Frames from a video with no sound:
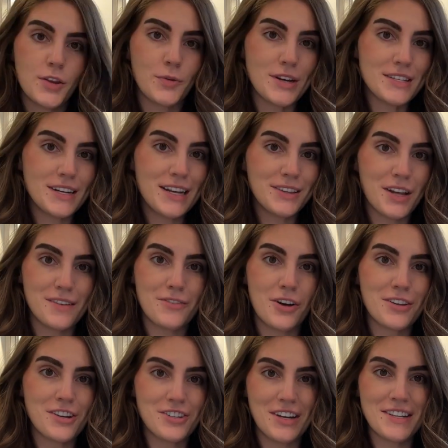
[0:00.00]
The reason I love all
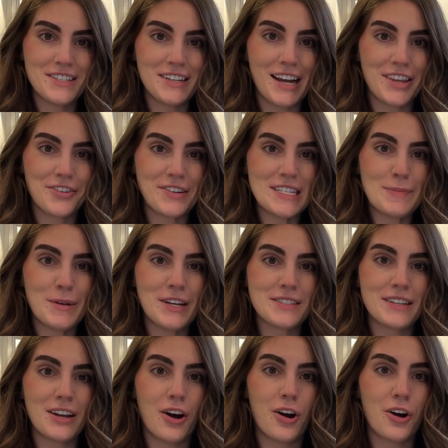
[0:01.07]
these shades together is because
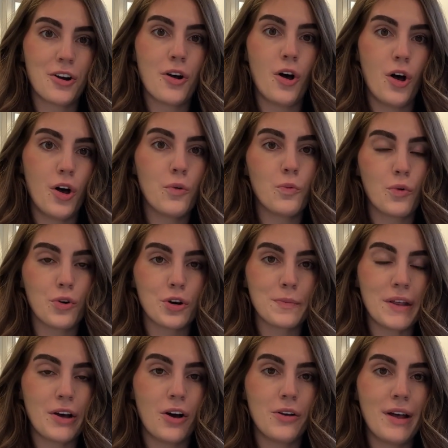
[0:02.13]
they are all warm.
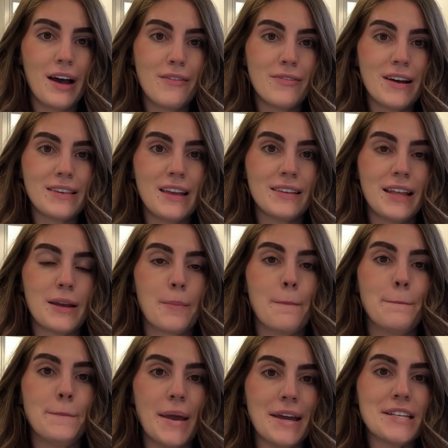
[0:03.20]
They all have like that
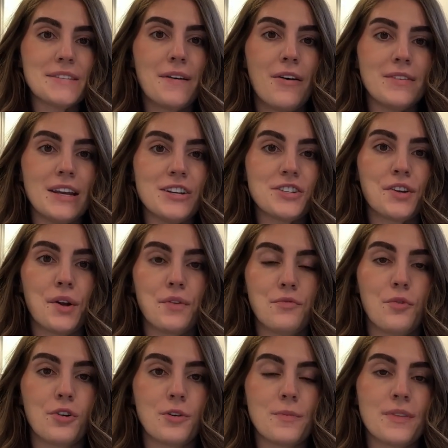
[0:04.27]
like base foundation of
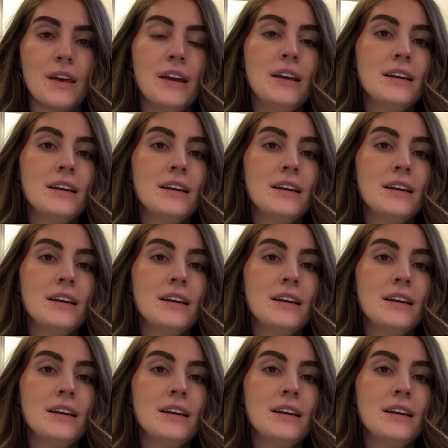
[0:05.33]
warmth.